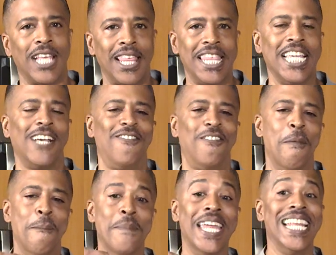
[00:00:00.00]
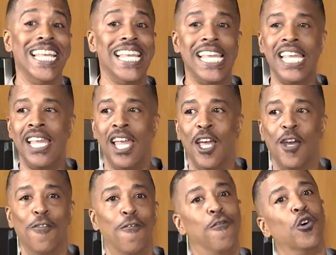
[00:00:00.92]
think of a mini
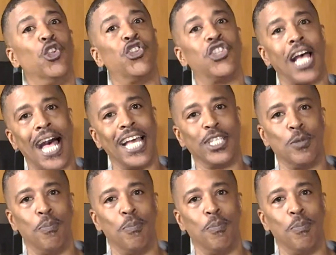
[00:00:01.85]
full-size